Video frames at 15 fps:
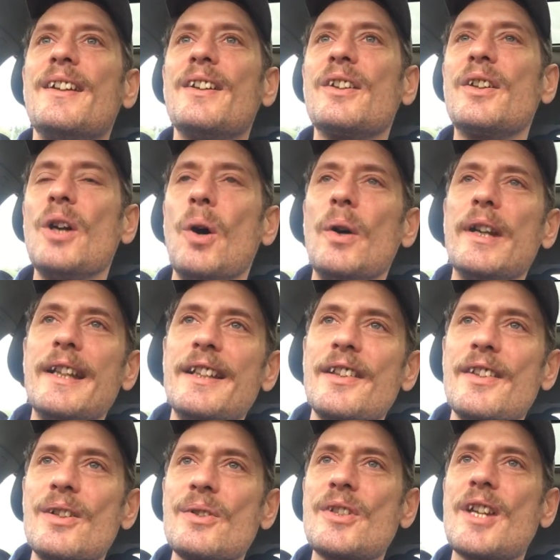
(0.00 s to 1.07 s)
going into
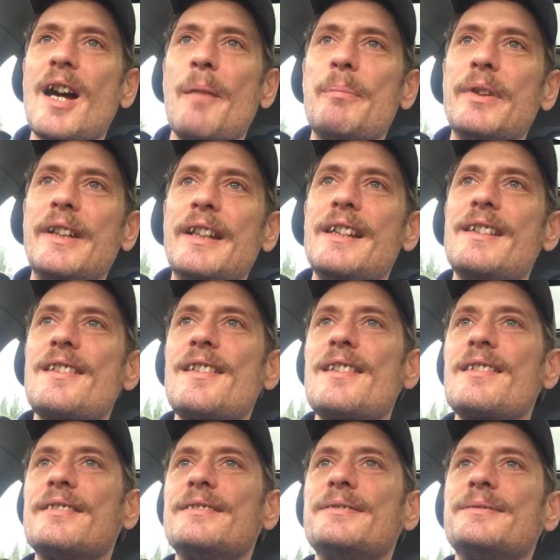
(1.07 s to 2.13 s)
those companies